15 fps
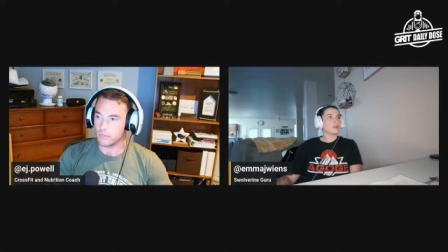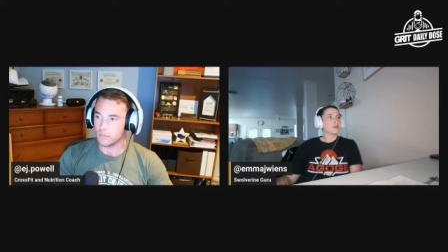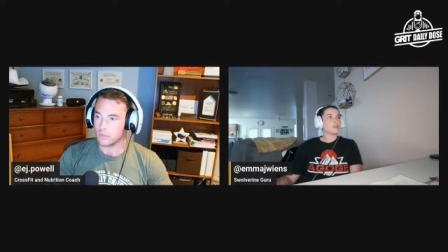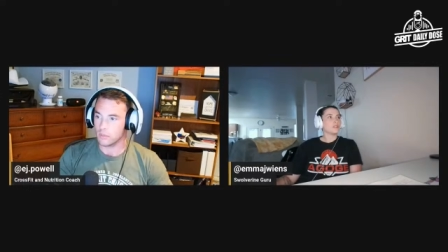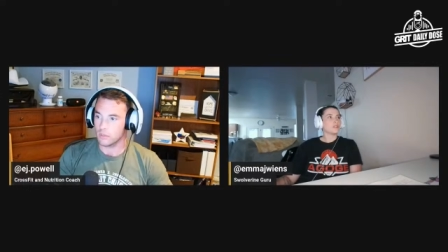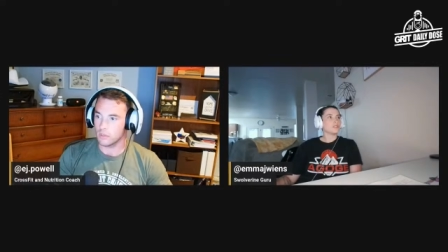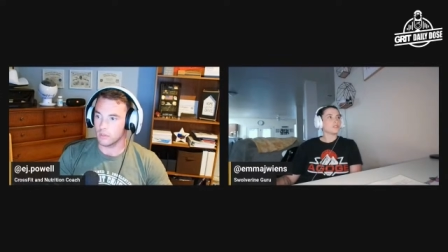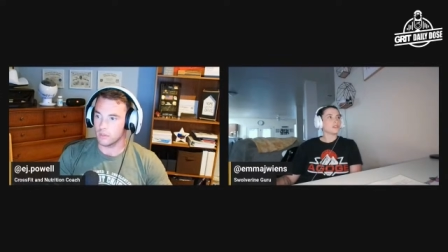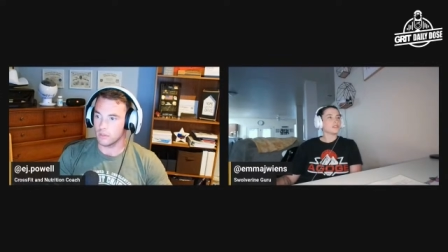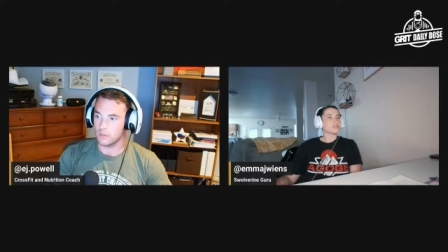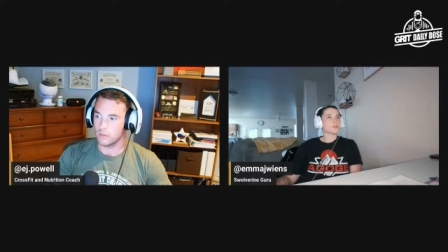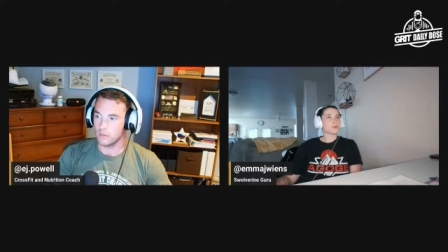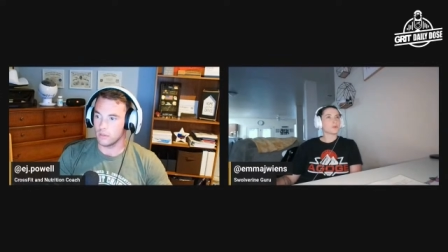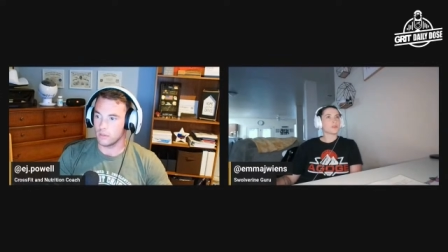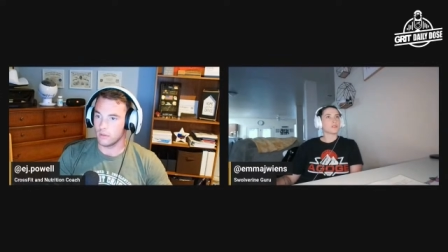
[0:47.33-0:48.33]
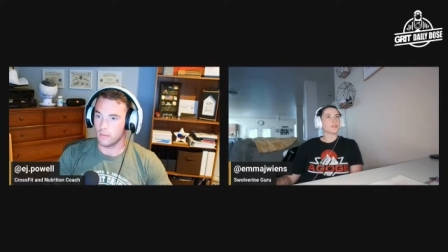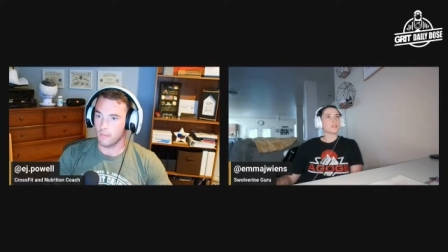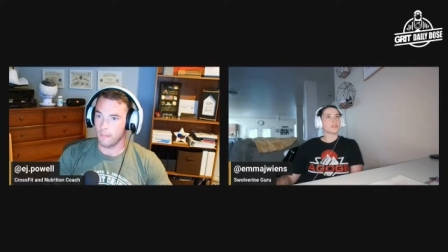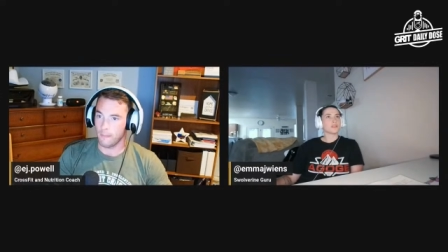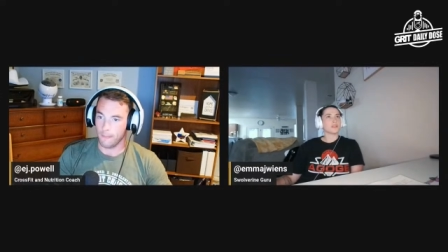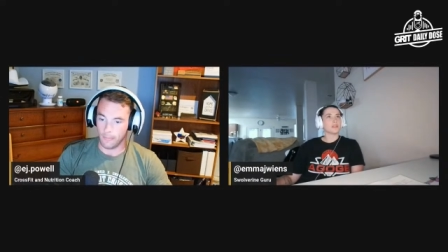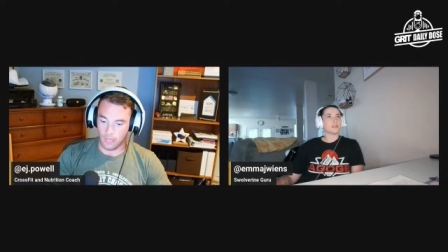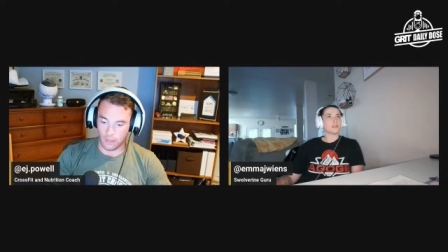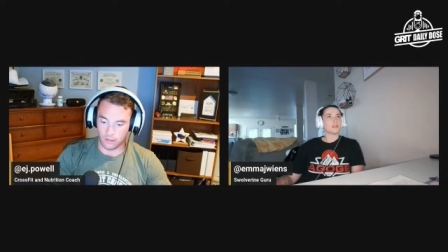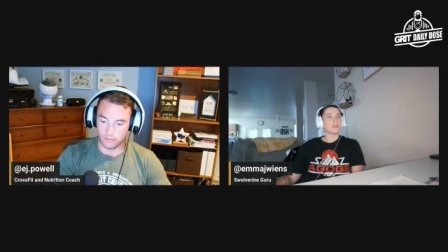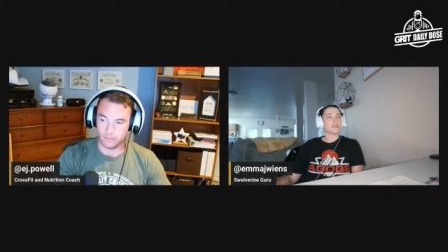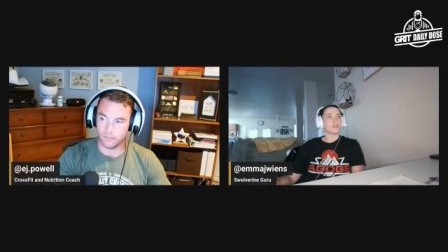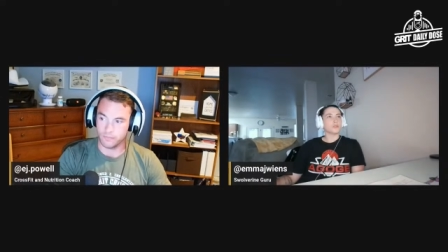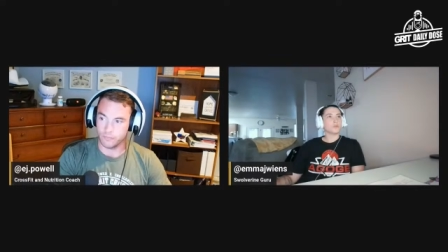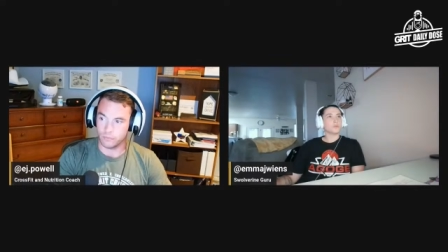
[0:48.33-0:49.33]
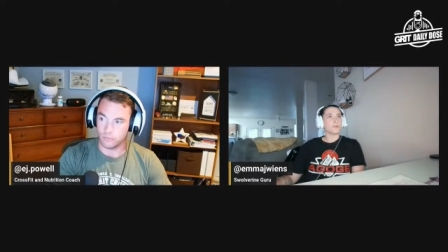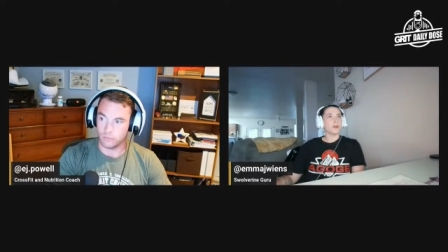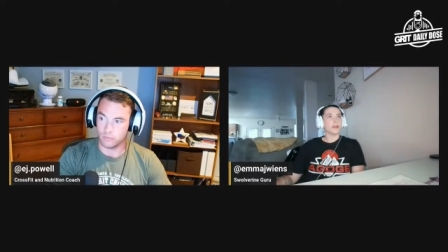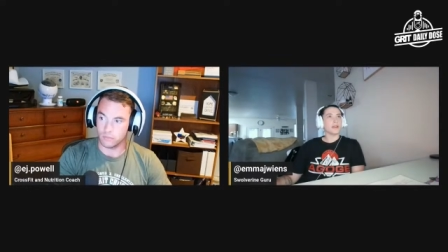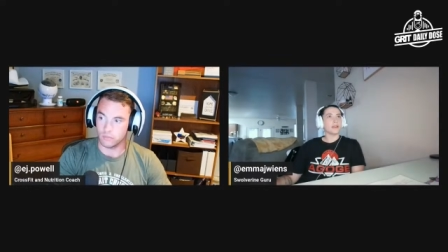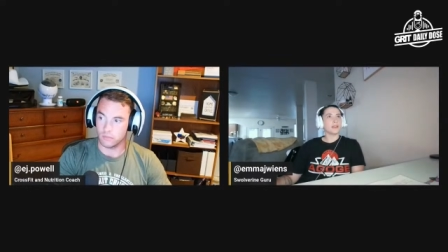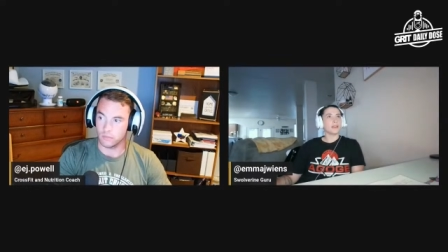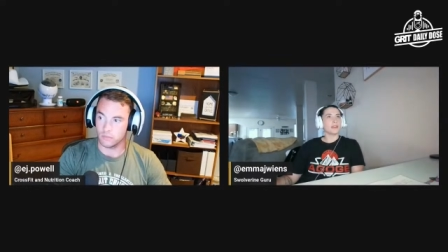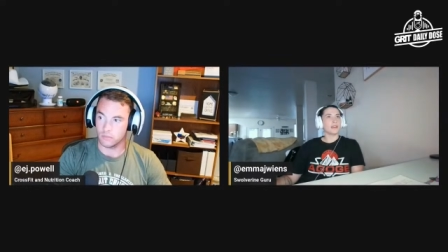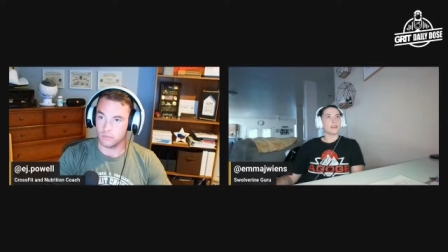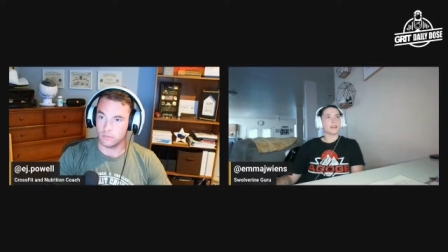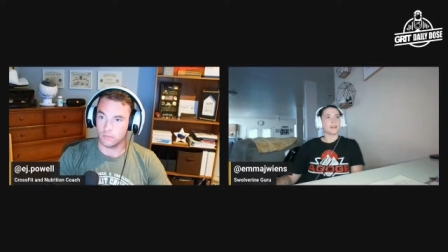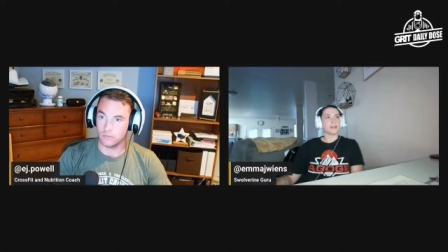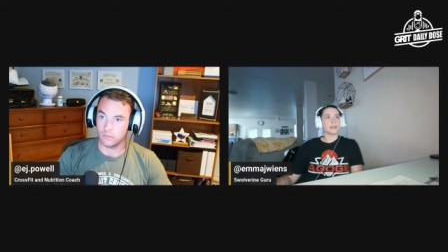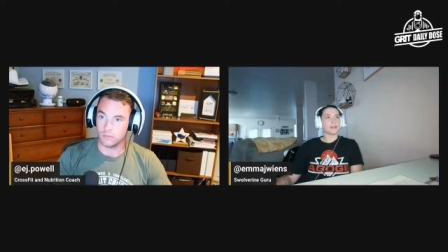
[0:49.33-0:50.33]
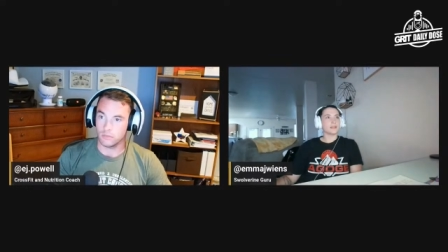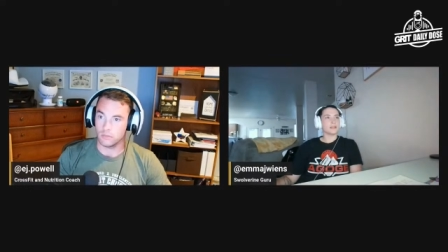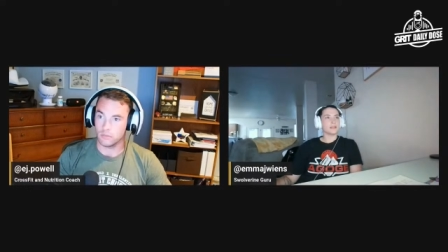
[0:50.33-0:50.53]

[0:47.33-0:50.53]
Did you guys order the new whey and